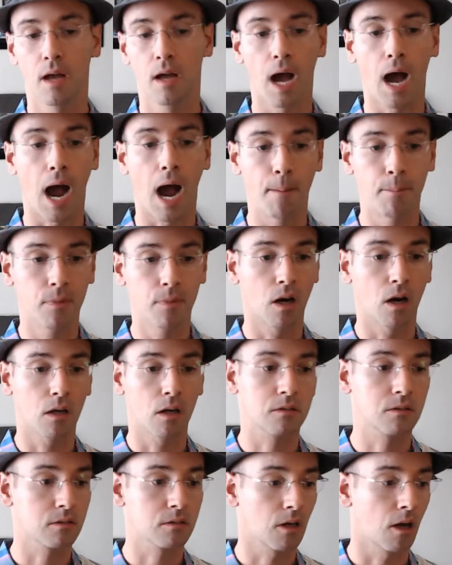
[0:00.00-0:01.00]
I'm
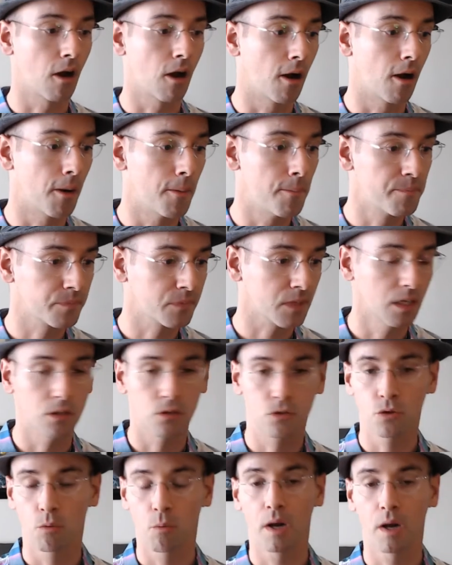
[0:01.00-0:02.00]
not
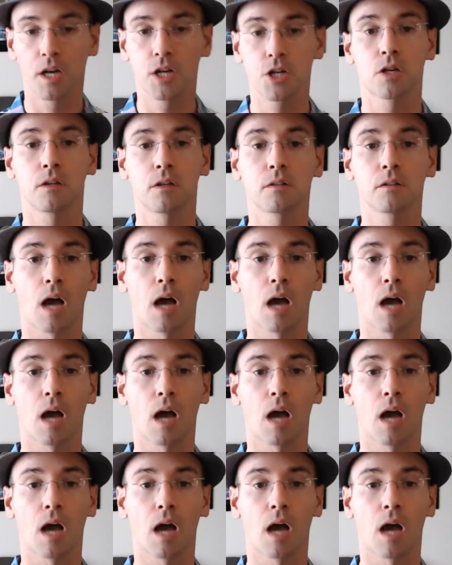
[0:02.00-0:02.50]
into religion.